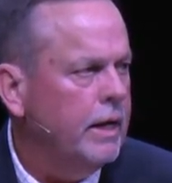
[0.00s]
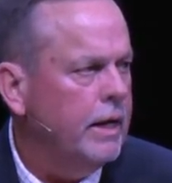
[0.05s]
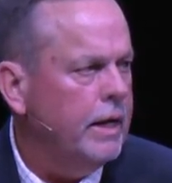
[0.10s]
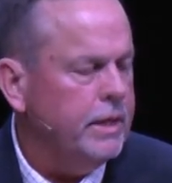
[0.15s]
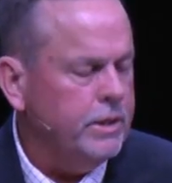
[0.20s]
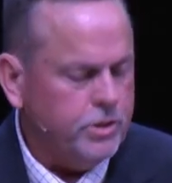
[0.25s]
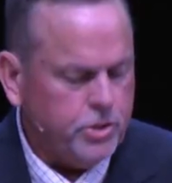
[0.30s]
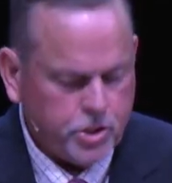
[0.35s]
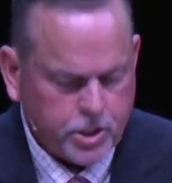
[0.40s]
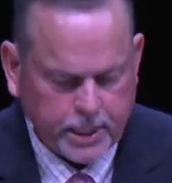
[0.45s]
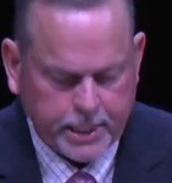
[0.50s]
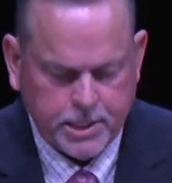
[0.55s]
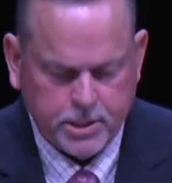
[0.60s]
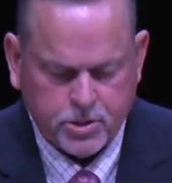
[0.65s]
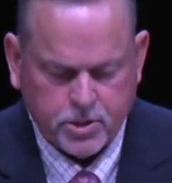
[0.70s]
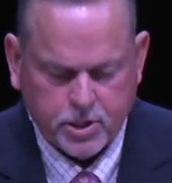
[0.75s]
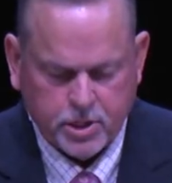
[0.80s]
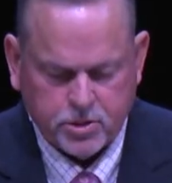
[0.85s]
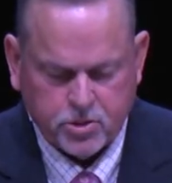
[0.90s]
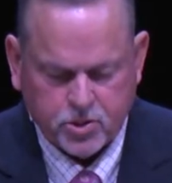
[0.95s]
And
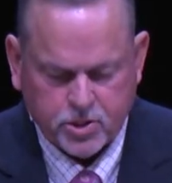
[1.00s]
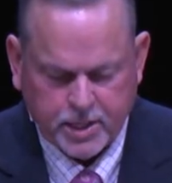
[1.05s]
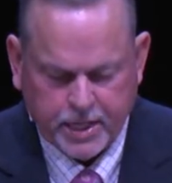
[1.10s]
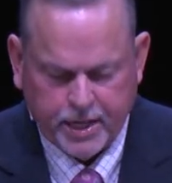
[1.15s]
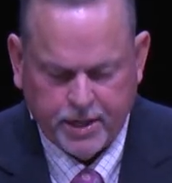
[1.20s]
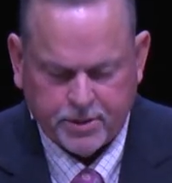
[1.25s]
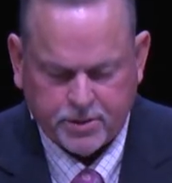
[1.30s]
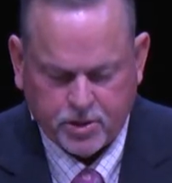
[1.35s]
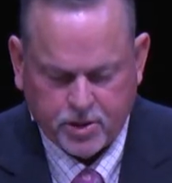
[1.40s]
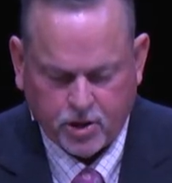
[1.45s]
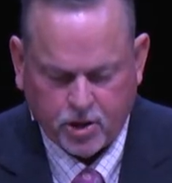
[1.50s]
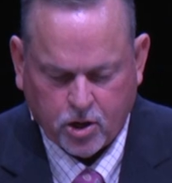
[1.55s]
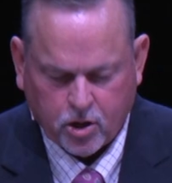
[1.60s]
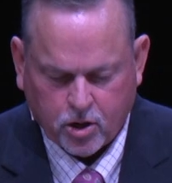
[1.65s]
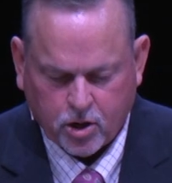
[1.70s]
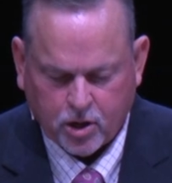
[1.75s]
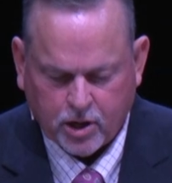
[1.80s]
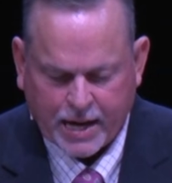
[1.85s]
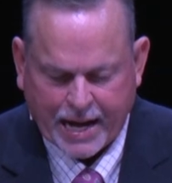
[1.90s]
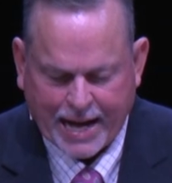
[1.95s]
Jesus saith to
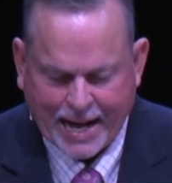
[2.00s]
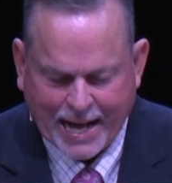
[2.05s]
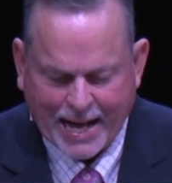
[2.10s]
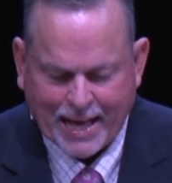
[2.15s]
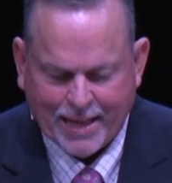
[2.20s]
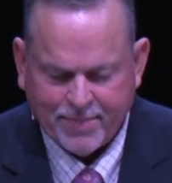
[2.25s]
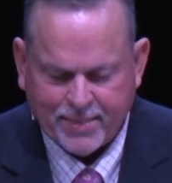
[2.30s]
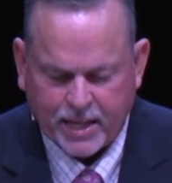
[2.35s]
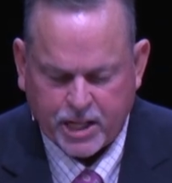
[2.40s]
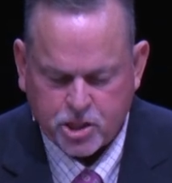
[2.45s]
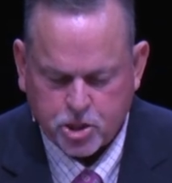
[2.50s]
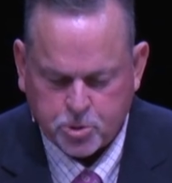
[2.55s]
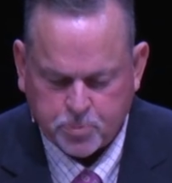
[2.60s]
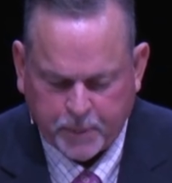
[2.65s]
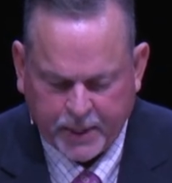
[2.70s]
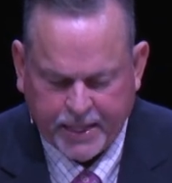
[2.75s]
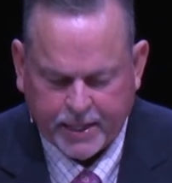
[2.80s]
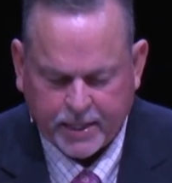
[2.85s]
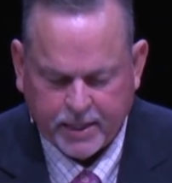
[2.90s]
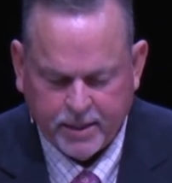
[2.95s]
her, I that
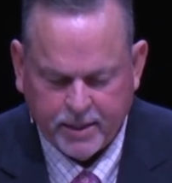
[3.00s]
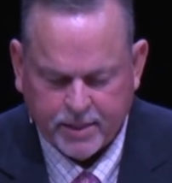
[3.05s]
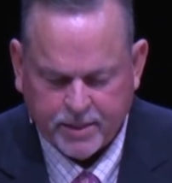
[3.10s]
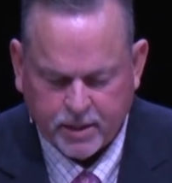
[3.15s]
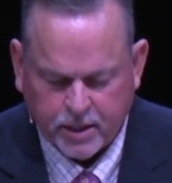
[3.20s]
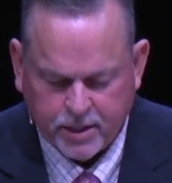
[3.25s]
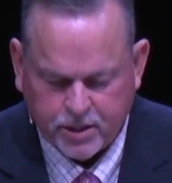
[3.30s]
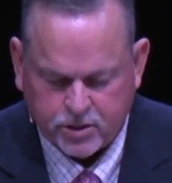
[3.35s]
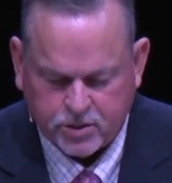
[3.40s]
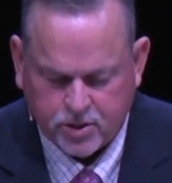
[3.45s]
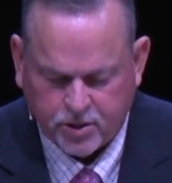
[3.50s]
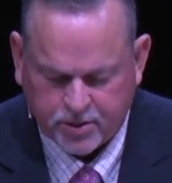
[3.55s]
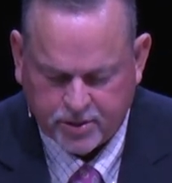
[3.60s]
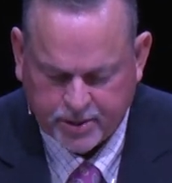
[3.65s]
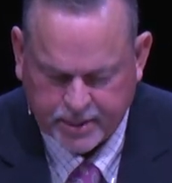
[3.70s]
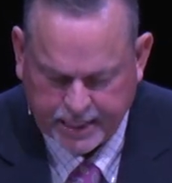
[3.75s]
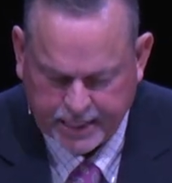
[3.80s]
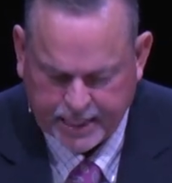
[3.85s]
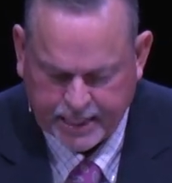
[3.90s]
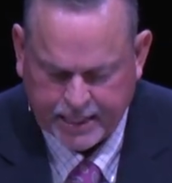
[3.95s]
speaketh unto
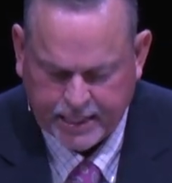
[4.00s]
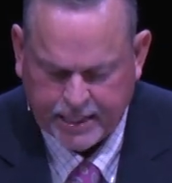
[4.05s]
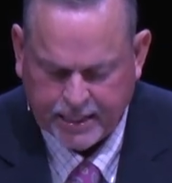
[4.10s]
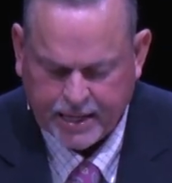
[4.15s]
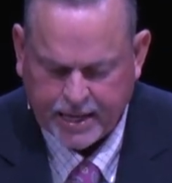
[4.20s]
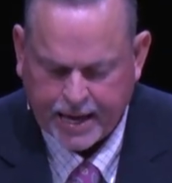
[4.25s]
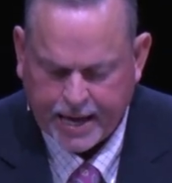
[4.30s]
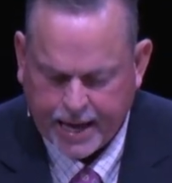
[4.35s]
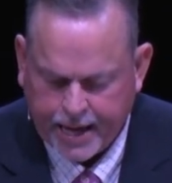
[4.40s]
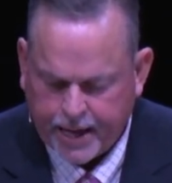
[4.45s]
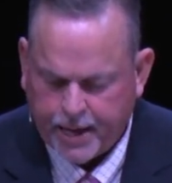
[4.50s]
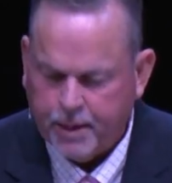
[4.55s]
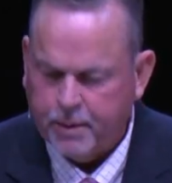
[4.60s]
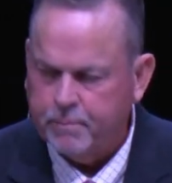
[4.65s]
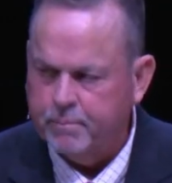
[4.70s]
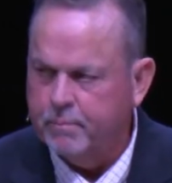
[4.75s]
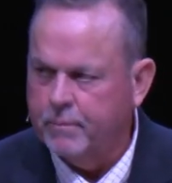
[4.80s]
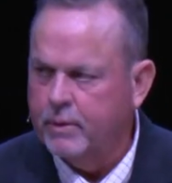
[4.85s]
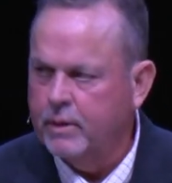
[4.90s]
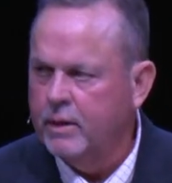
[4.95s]
thee
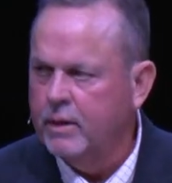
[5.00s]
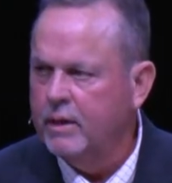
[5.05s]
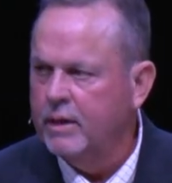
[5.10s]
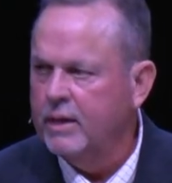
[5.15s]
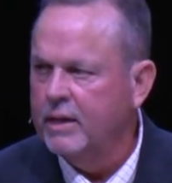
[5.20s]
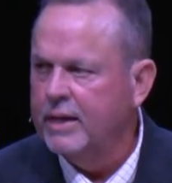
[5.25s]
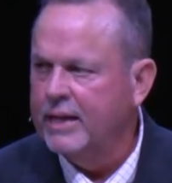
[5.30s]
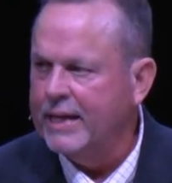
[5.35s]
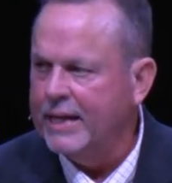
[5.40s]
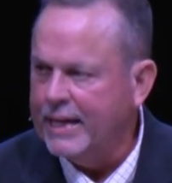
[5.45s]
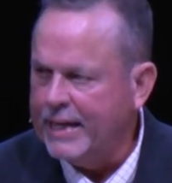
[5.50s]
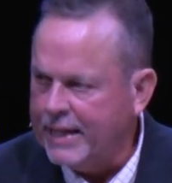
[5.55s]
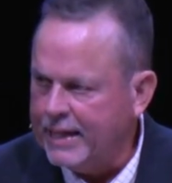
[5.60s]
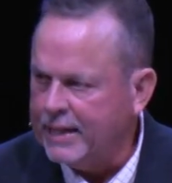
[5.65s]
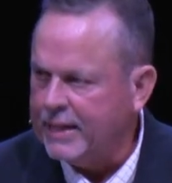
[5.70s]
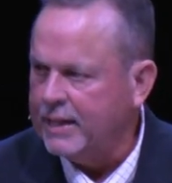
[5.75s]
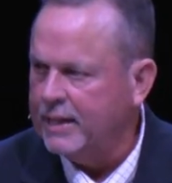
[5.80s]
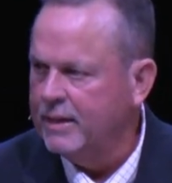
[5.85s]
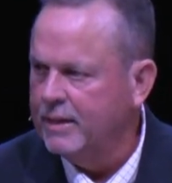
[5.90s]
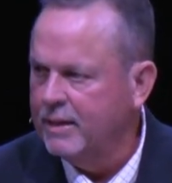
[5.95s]
am he.